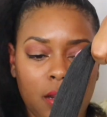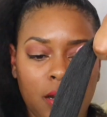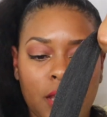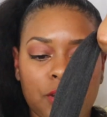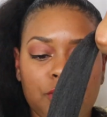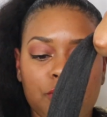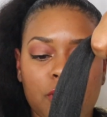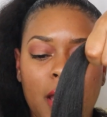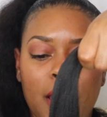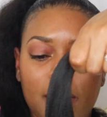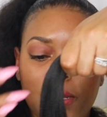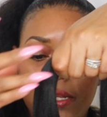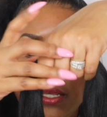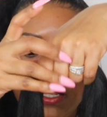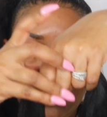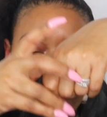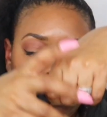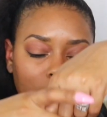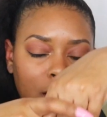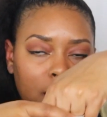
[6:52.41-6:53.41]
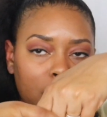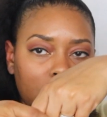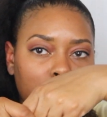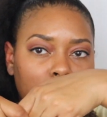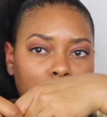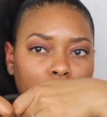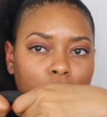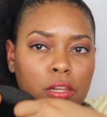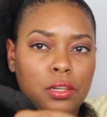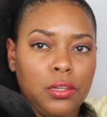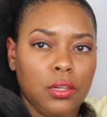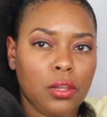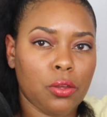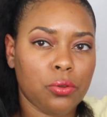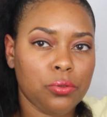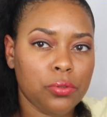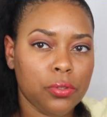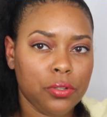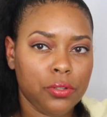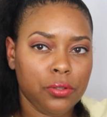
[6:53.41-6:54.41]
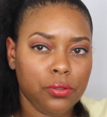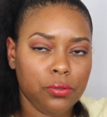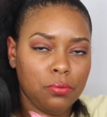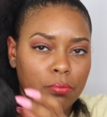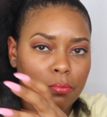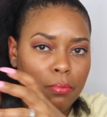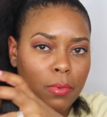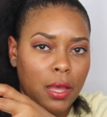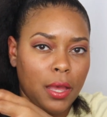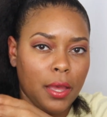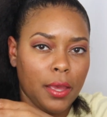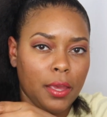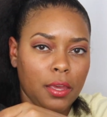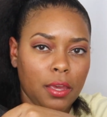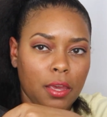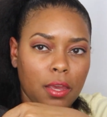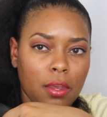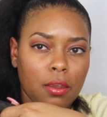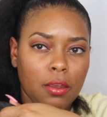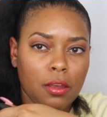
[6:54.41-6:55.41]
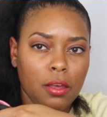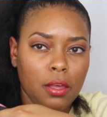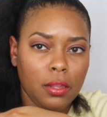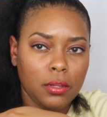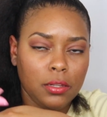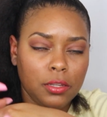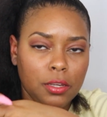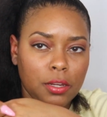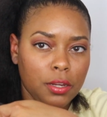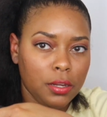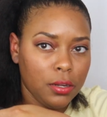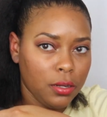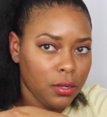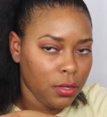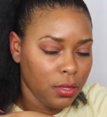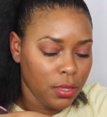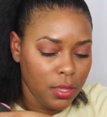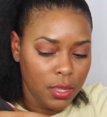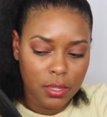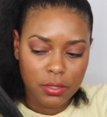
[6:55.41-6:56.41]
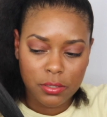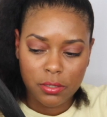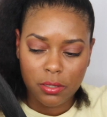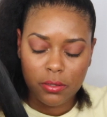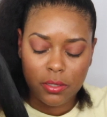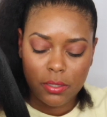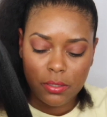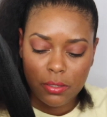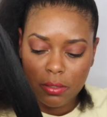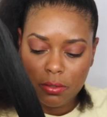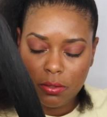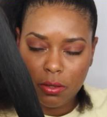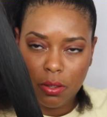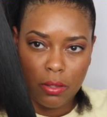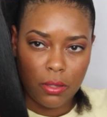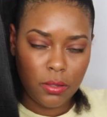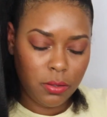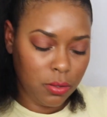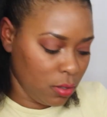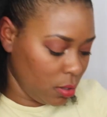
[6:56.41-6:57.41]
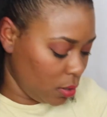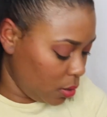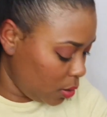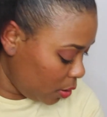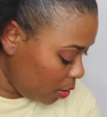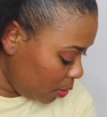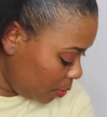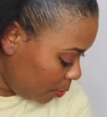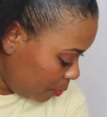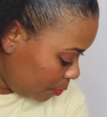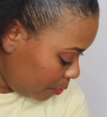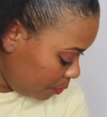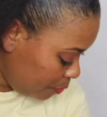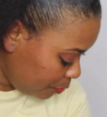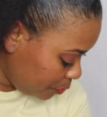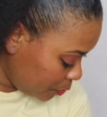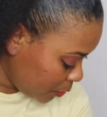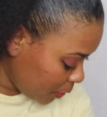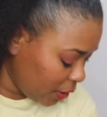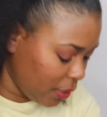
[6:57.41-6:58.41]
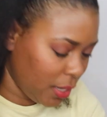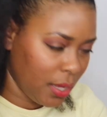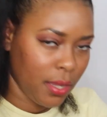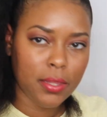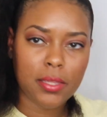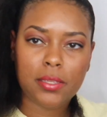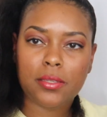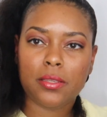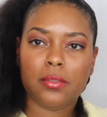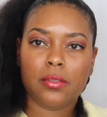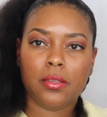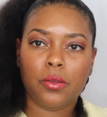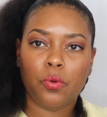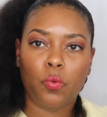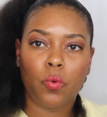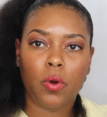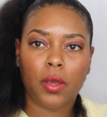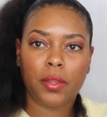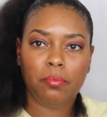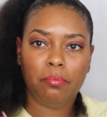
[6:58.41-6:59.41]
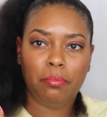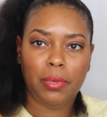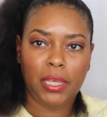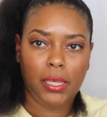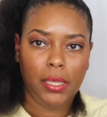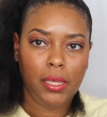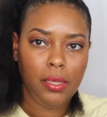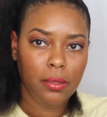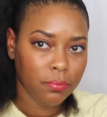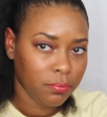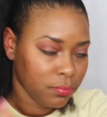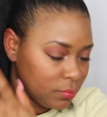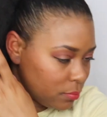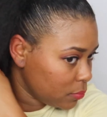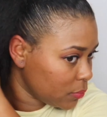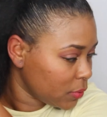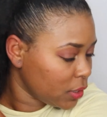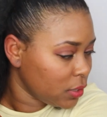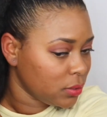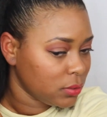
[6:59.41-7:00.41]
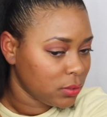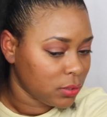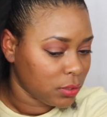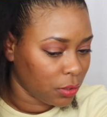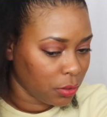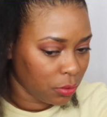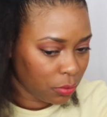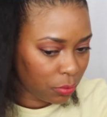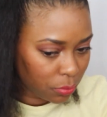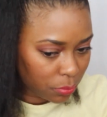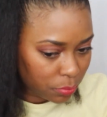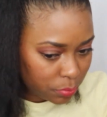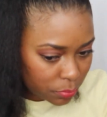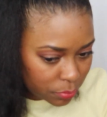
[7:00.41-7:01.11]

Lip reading: and I tried to get it as close to my hair color. So this is a yeah, this is in 1B, so